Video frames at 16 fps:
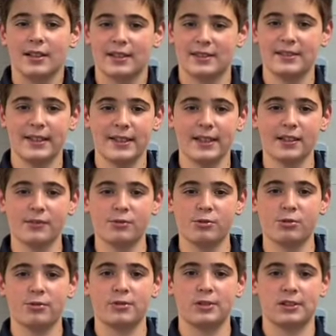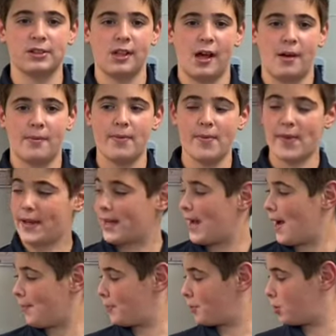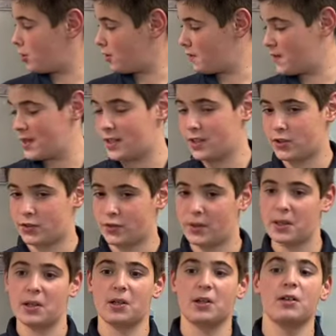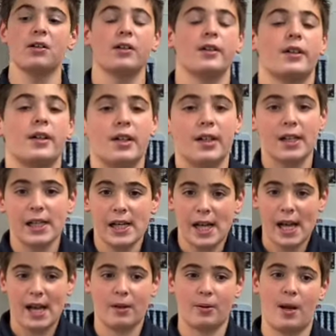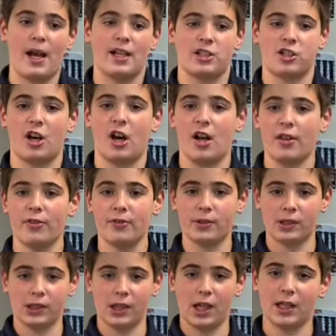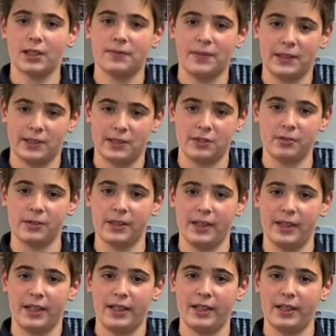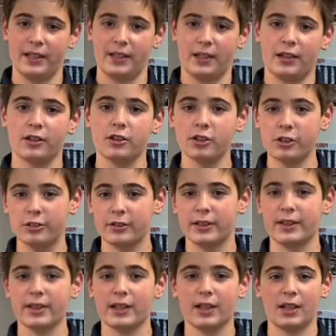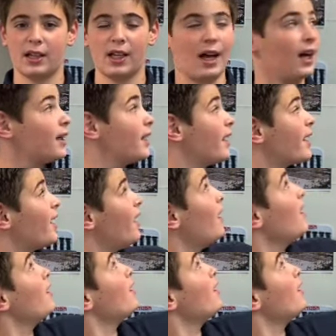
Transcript: city of Jerusalem, the capital of Israel, has gone through a lot of history, including Hanukkah